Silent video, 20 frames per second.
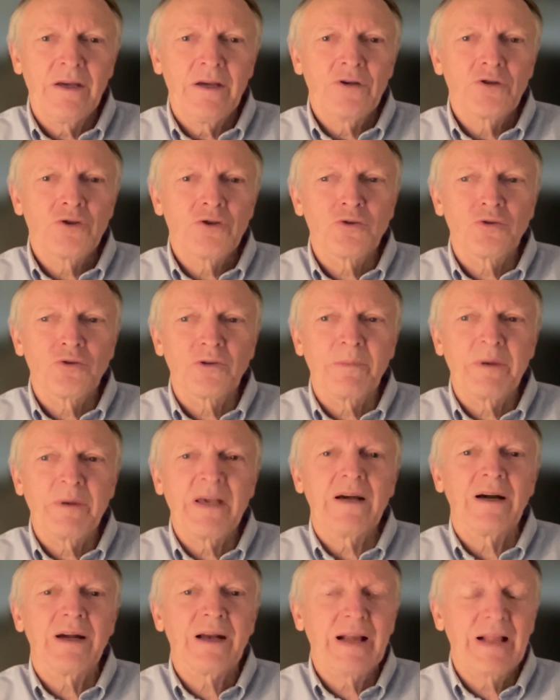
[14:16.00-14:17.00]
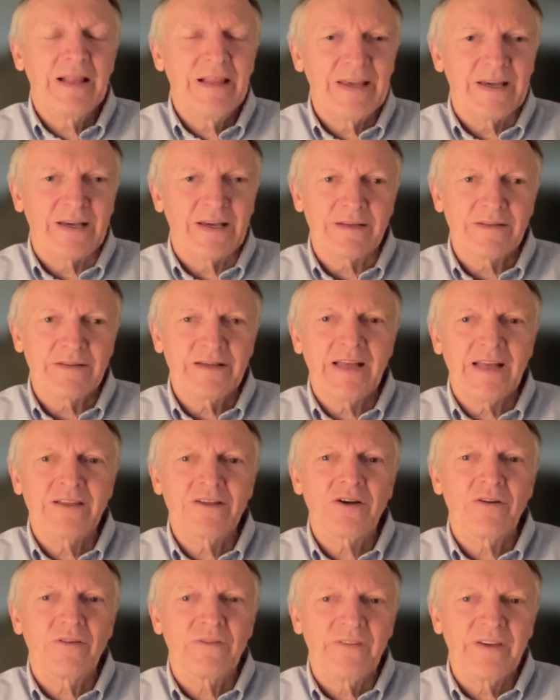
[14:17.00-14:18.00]
should be a clear
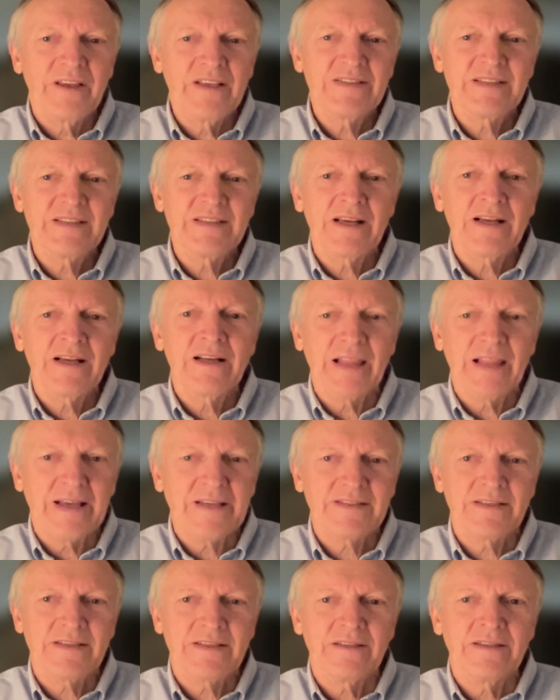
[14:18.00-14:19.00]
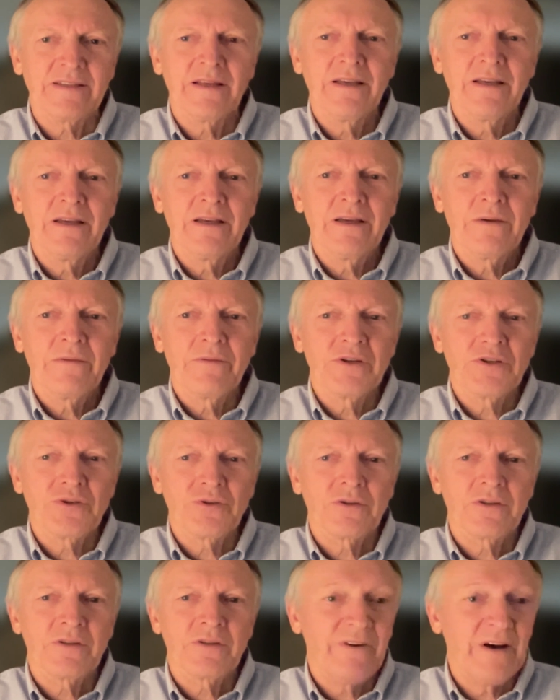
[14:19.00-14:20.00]
and convincing lesson we
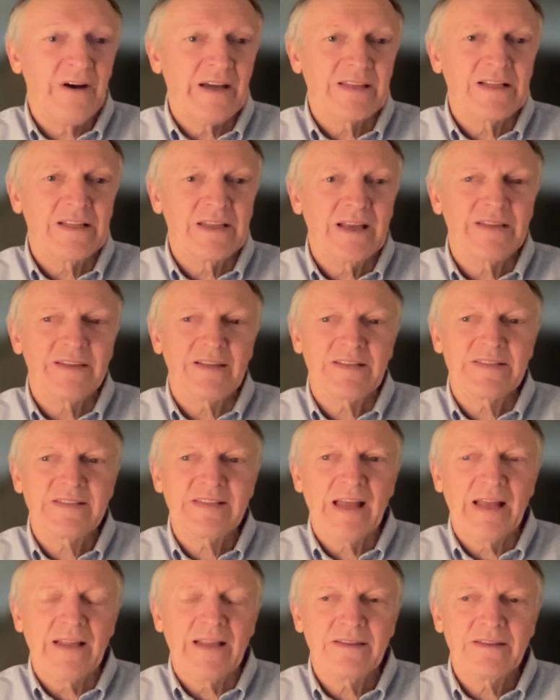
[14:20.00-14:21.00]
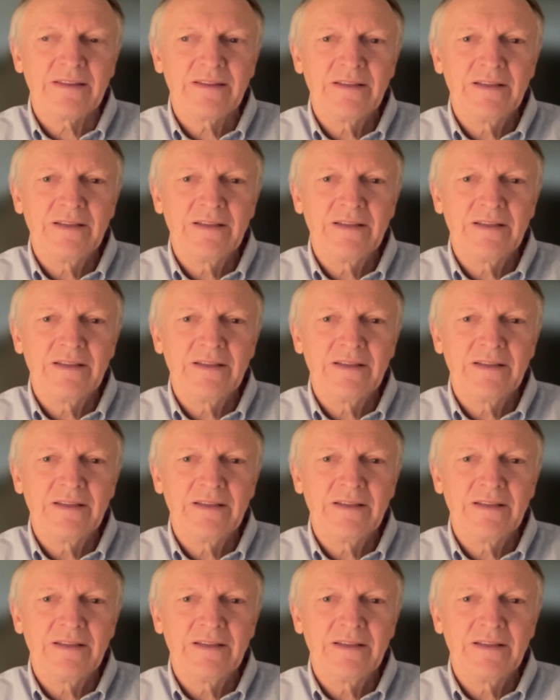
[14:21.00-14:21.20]
should finally understand.